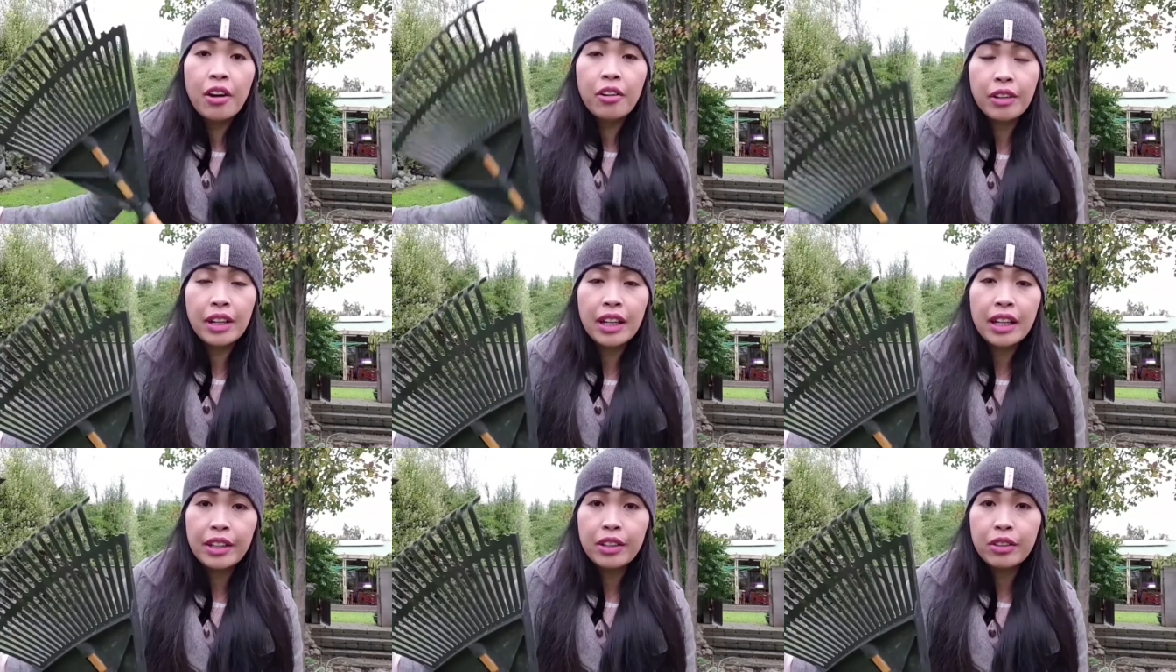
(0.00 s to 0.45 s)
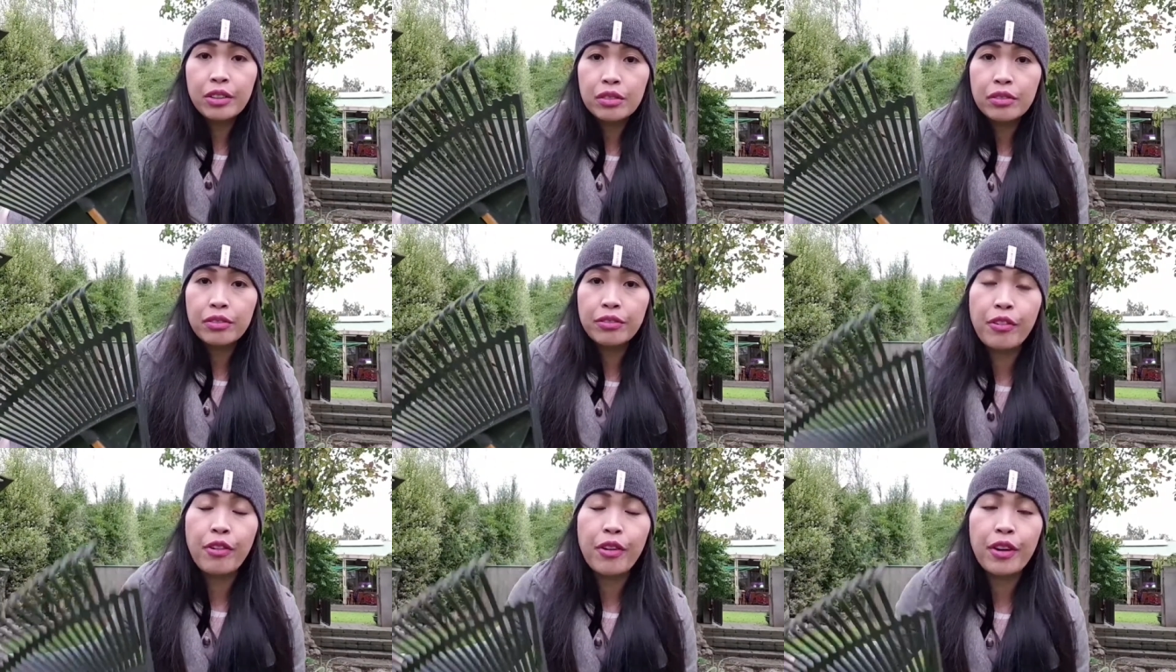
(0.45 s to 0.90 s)
really
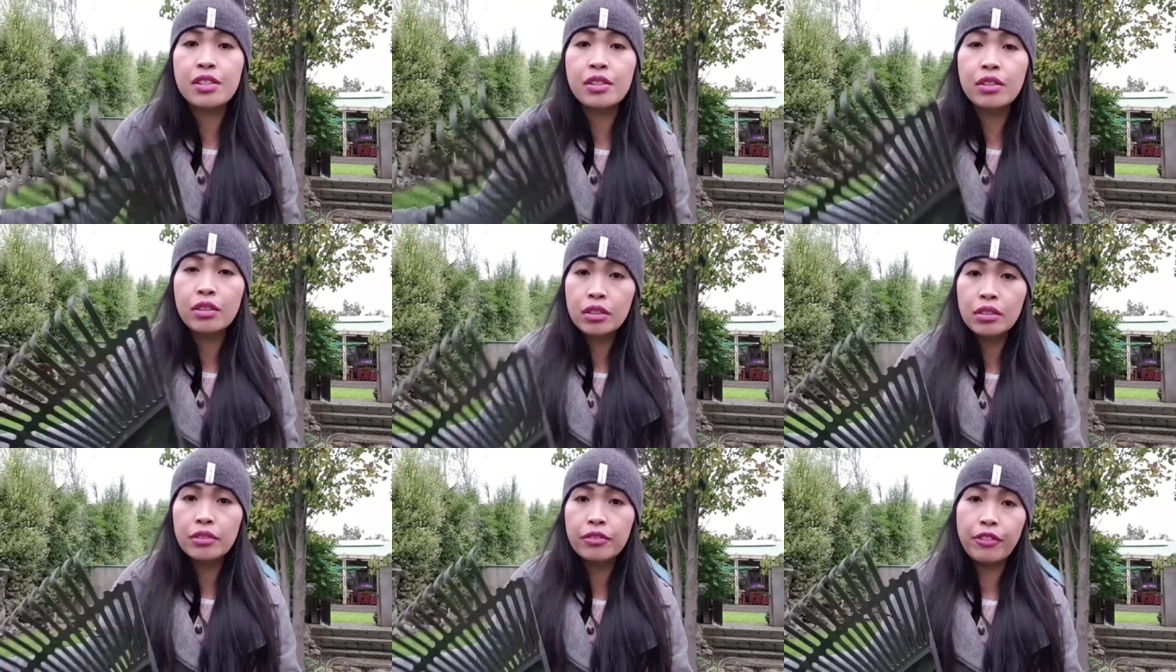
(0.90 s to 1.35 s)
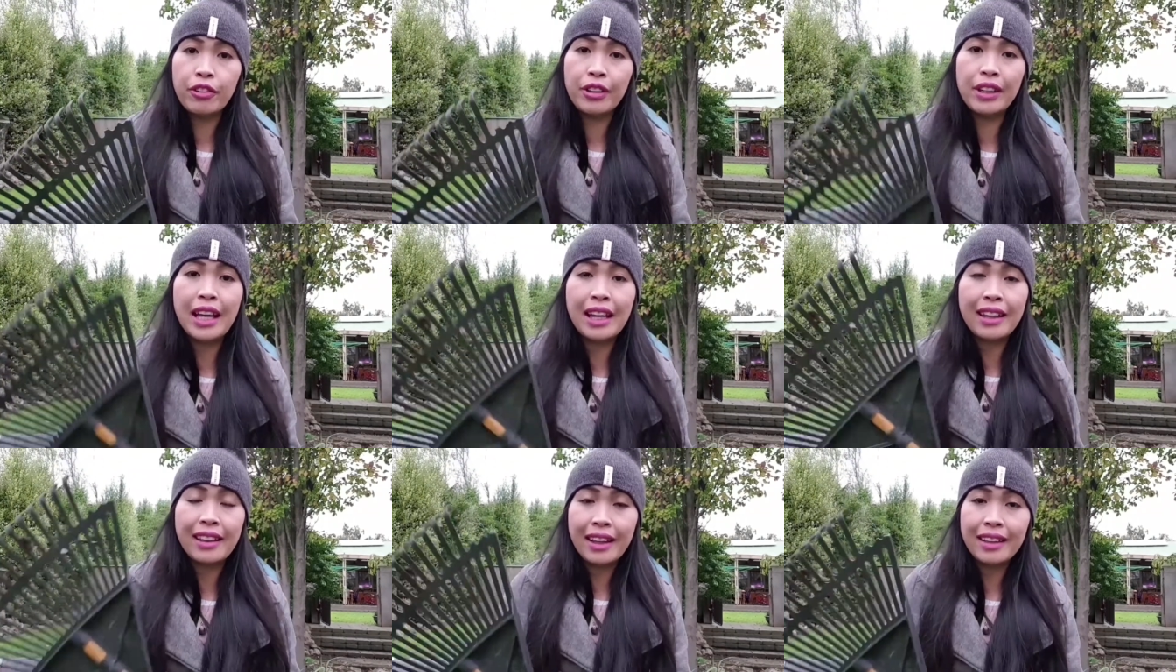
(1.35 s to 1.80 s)
good for
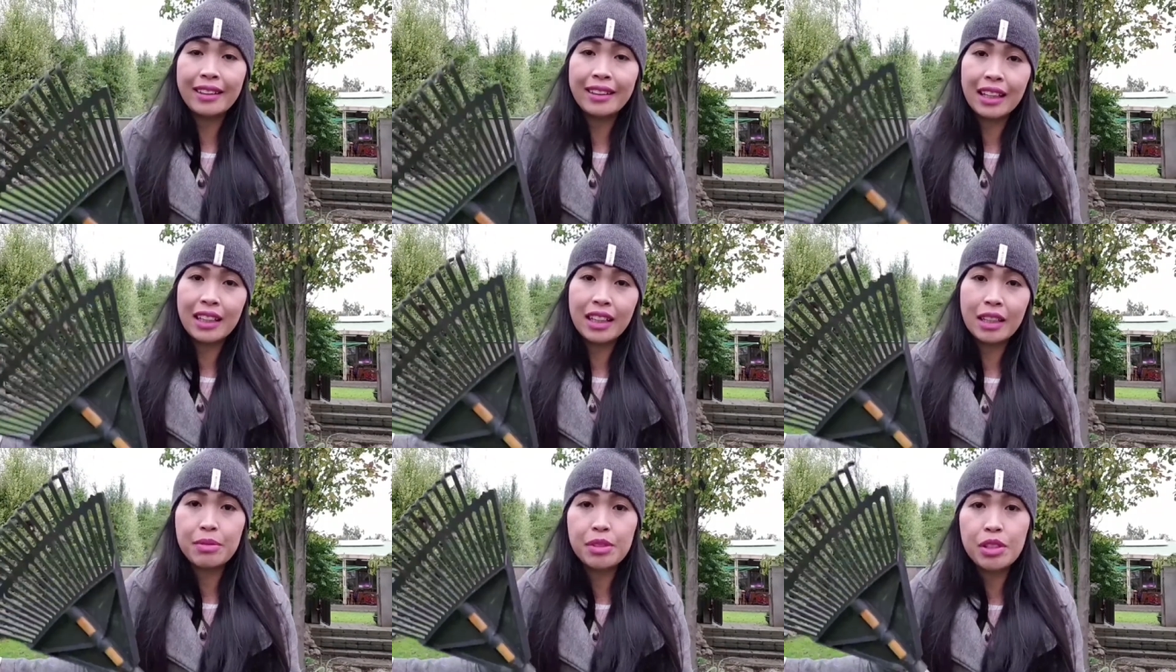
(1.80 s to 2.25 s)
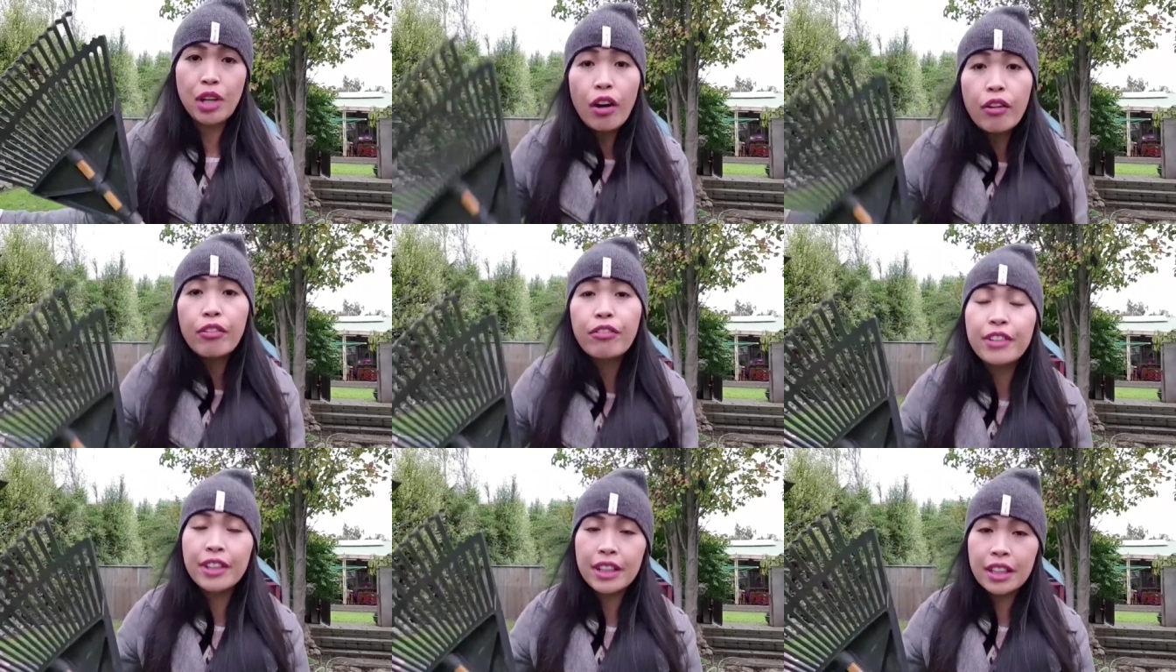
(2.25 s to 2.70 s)
getting the leaves
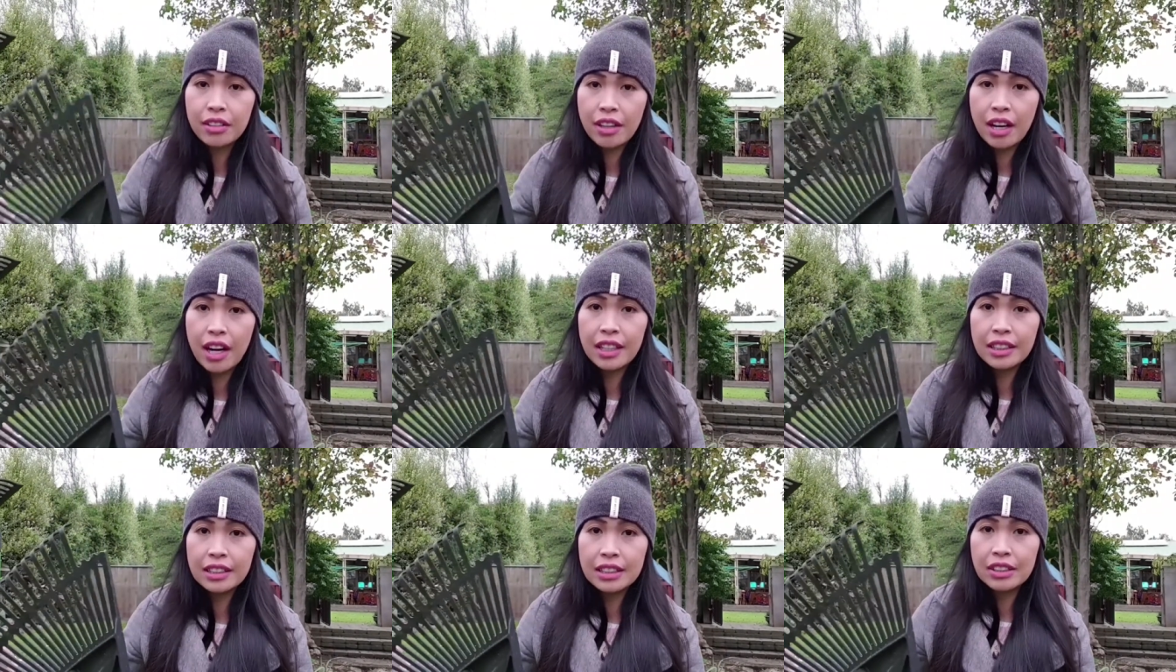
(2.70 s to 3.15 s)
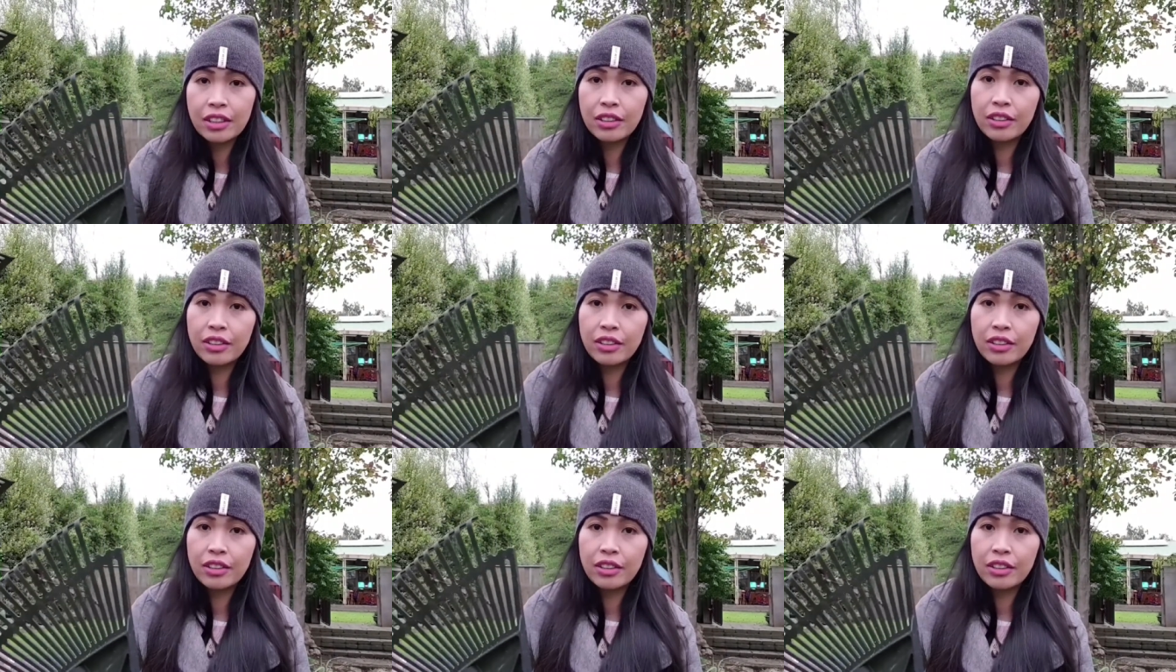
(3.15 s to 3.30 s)
off the grass.